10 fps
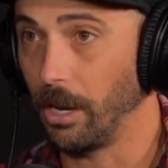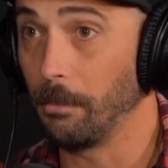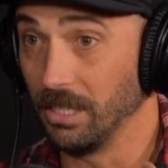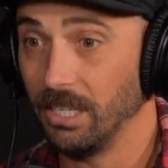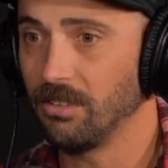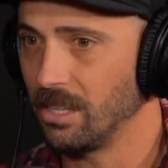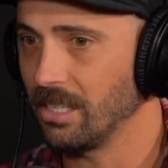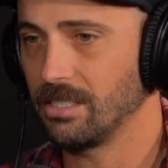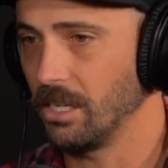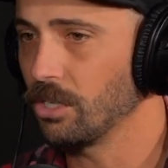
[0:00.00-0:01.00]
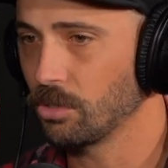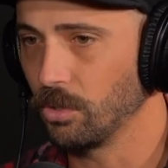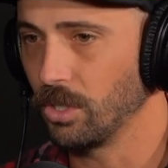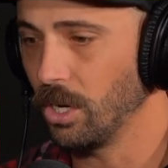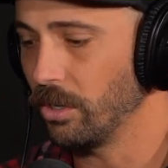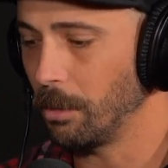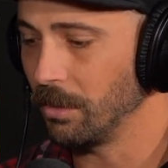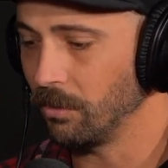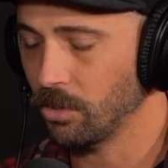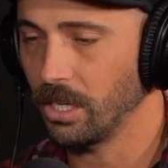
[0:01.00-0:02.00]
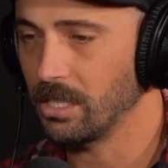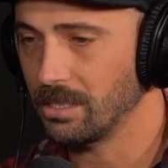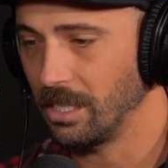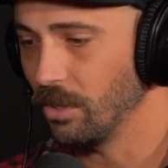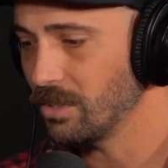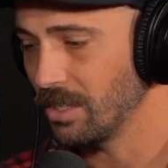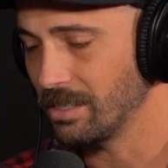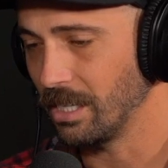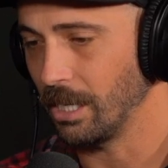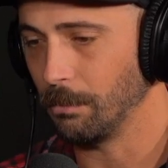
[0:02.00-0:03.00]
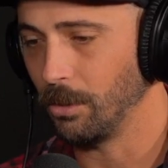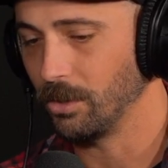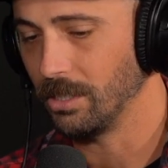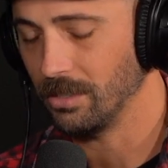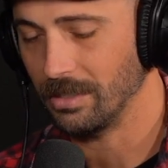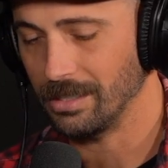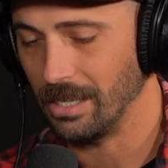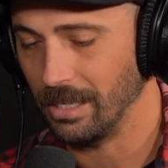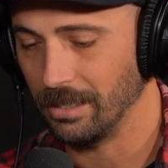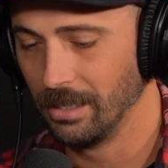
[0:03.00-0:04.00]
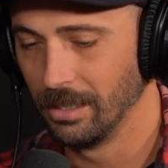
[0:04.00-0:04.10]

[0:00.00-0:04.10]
I believe that that's not true at all right. and I believe right. Christ tells us that and Paul tells us that